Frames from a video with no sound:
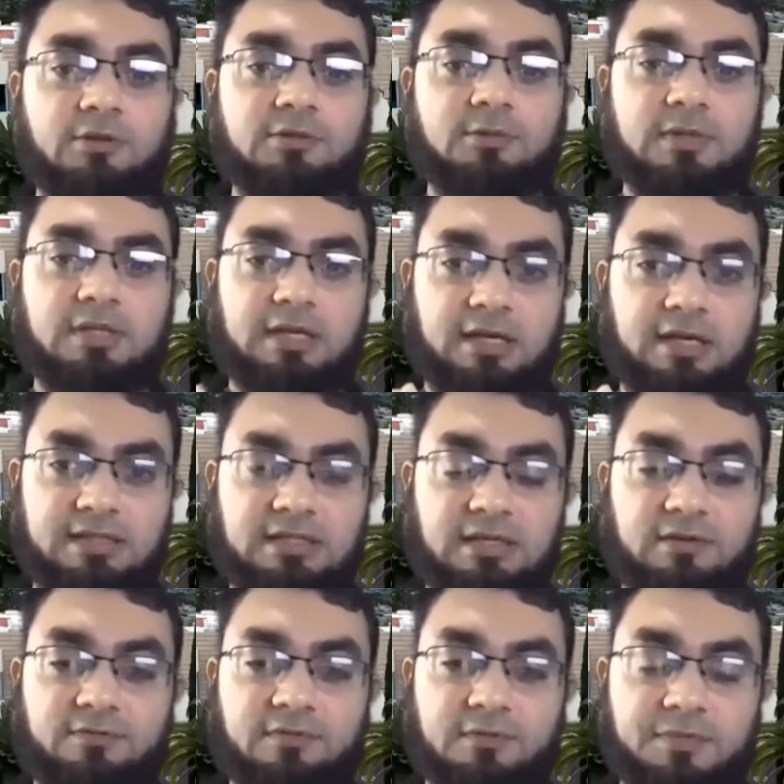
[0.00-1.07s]
So when they cut
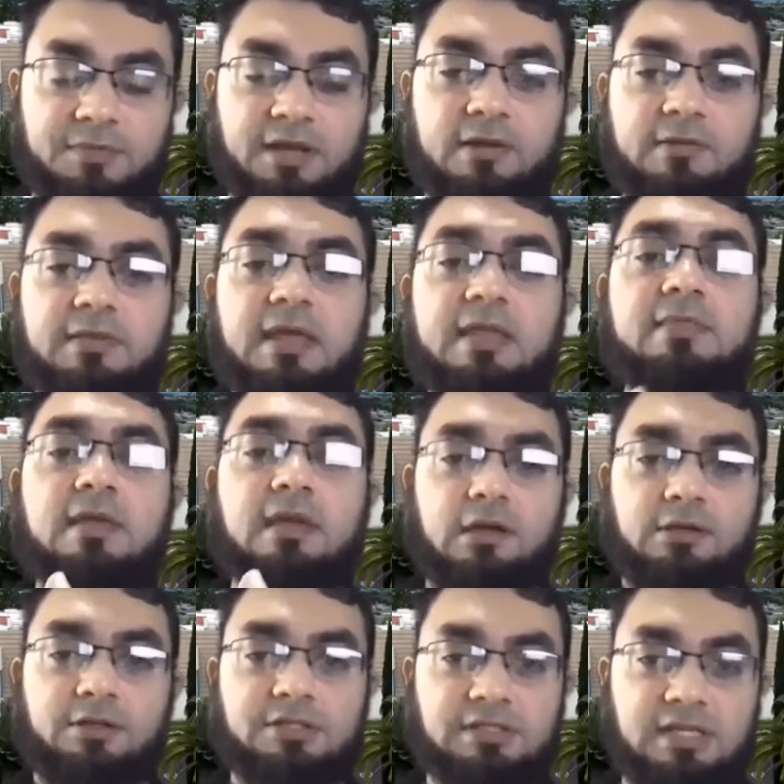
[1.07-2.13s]
down from there, then they
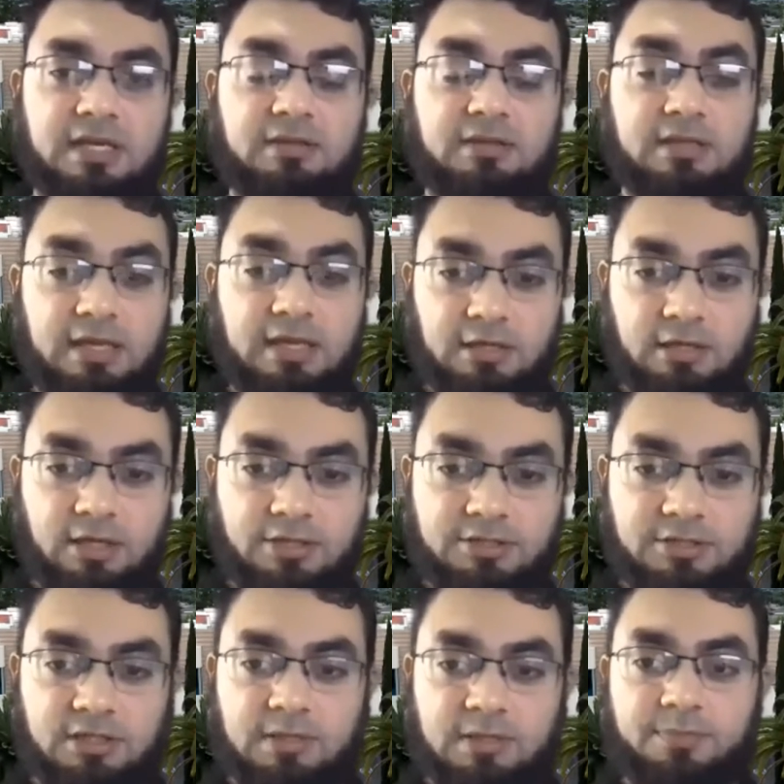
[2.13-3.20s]
understand the
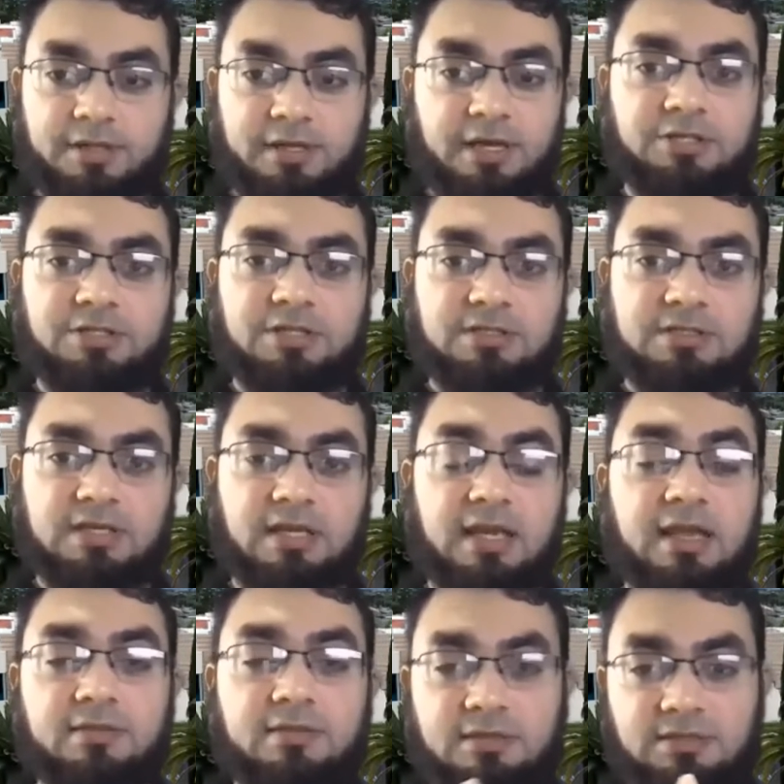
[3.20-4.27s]
ecological implications that,
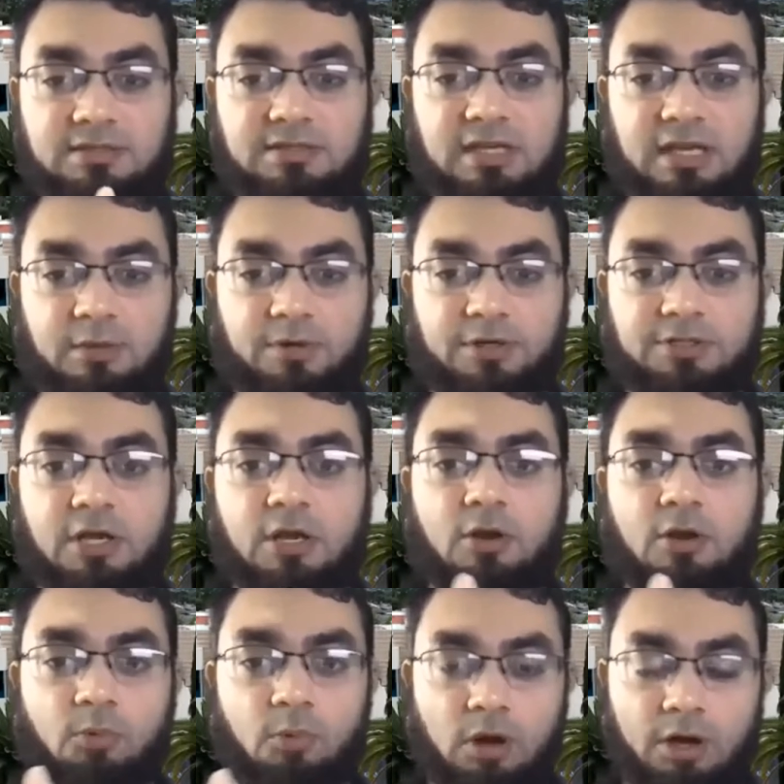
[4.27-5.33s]
hey, this is how much
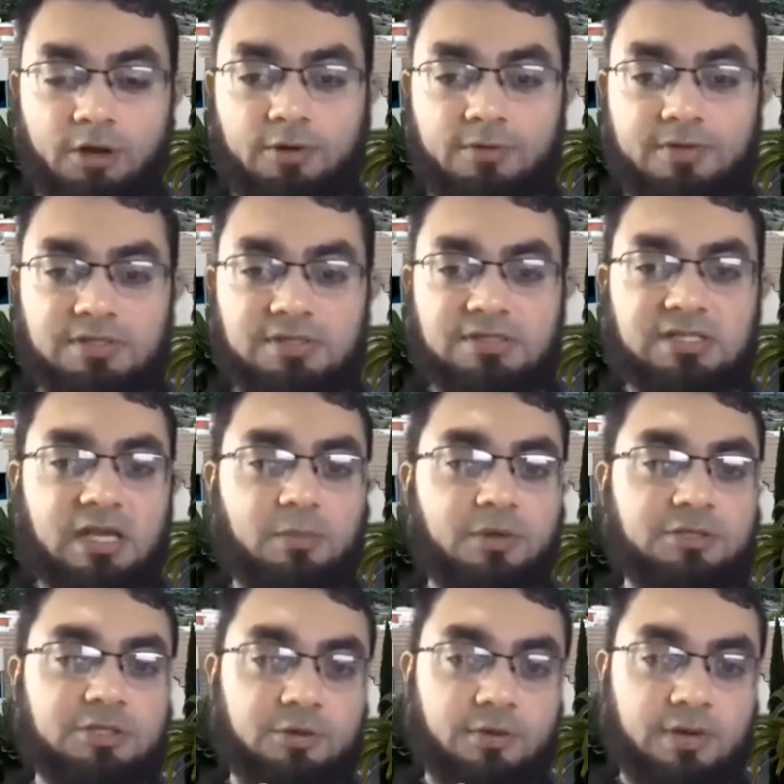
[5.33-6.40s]
water, this is how
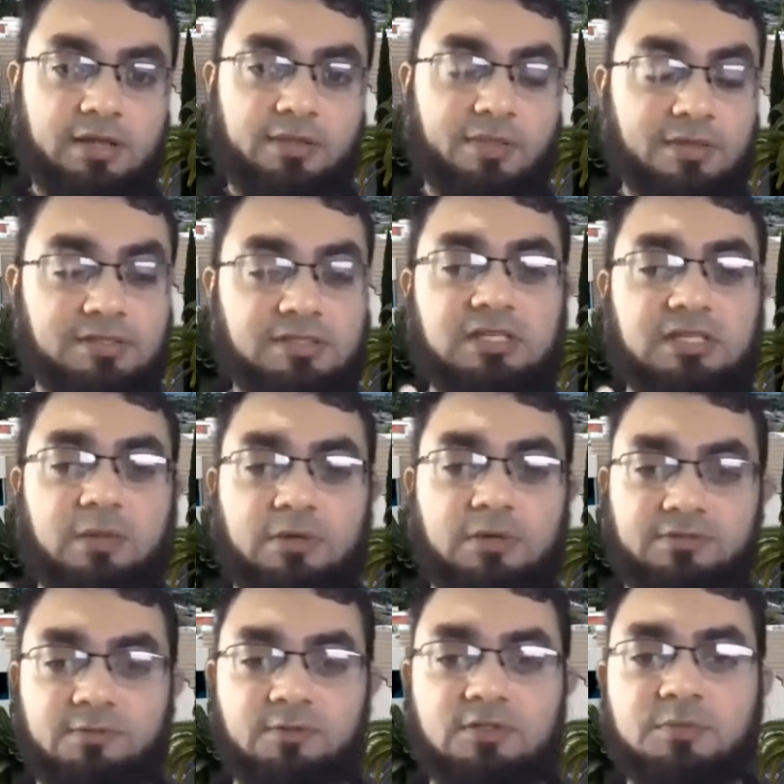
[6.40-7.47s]
much grain, this is how
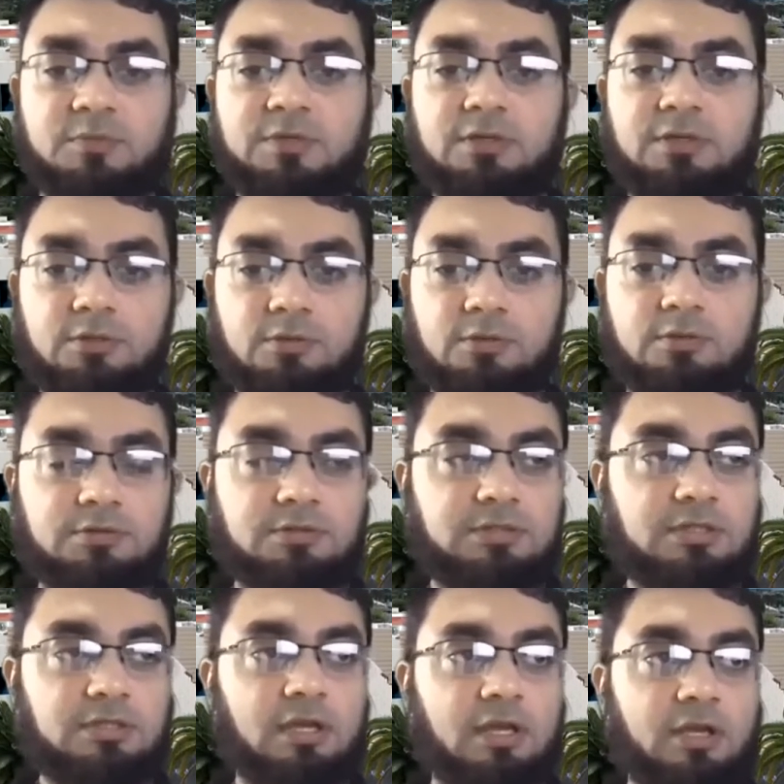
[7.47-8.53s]
much food is being
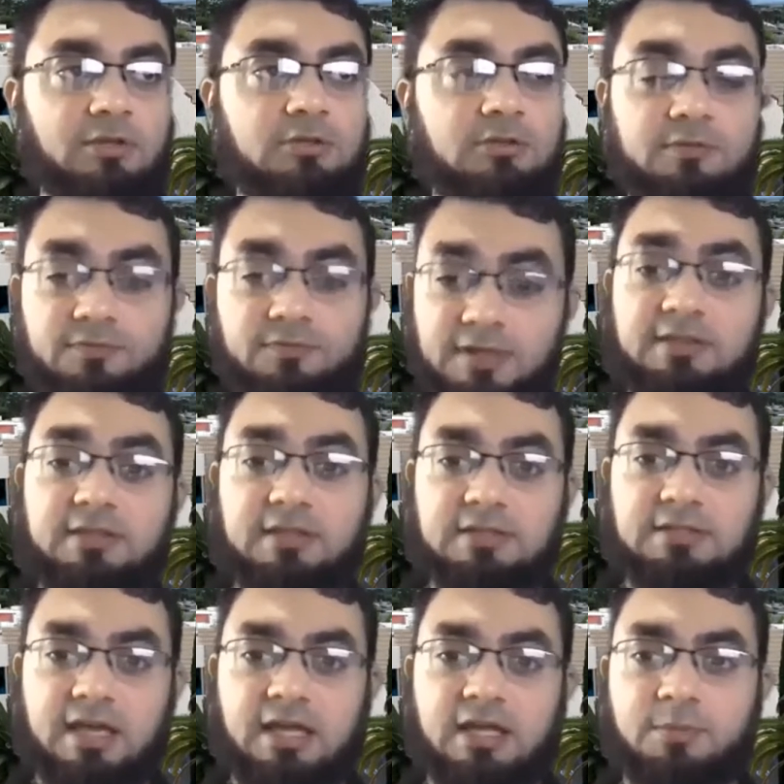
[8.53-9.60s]
used to feed
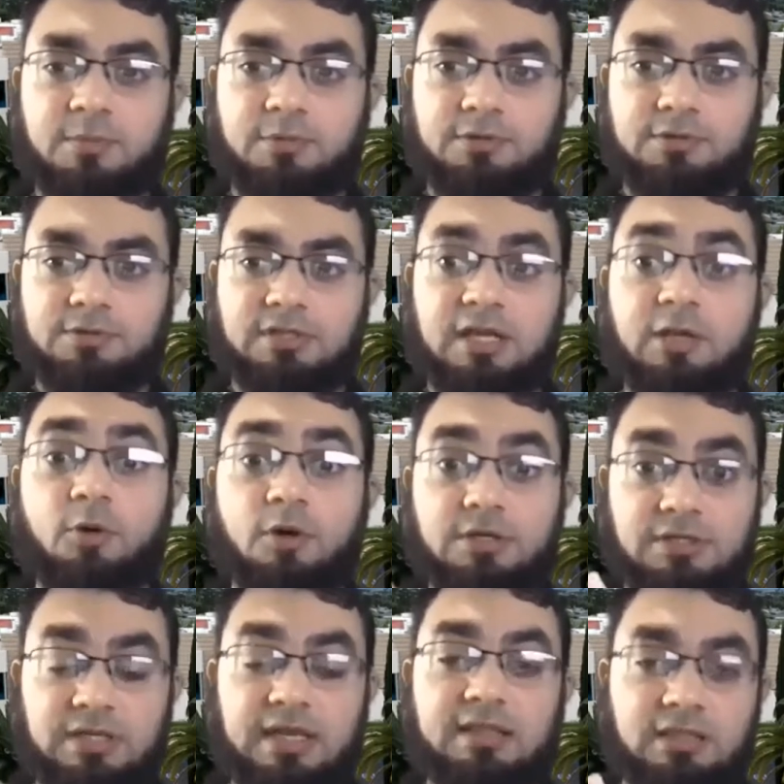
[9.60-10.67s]
these animals in order
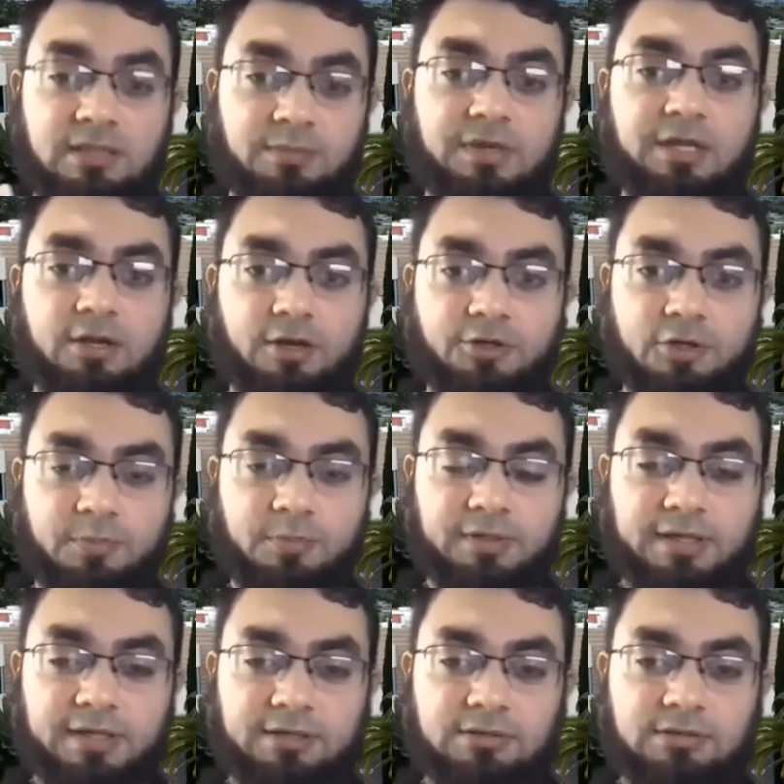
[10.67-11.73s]
to get the meat on your
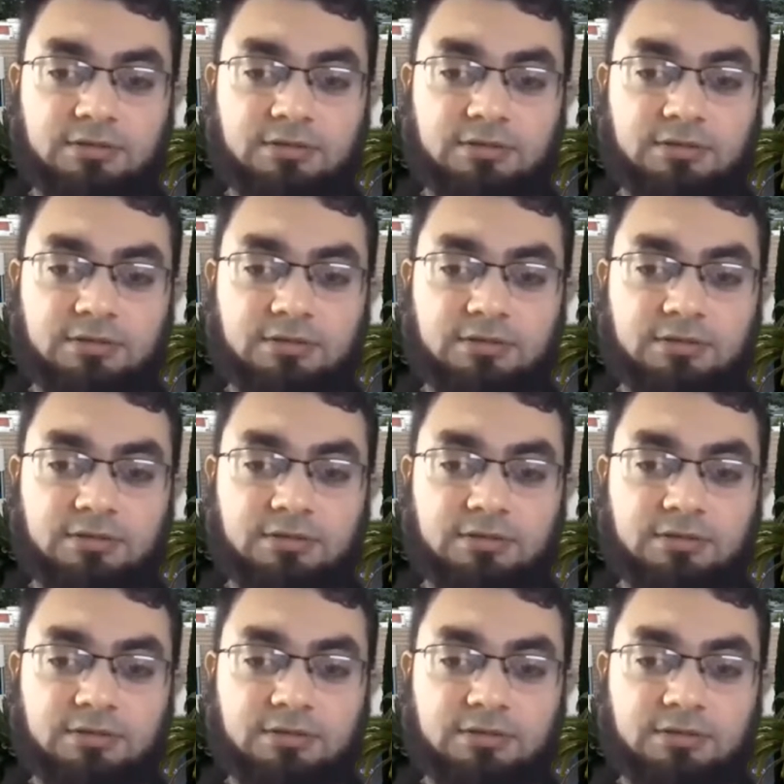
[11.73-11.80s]
plate.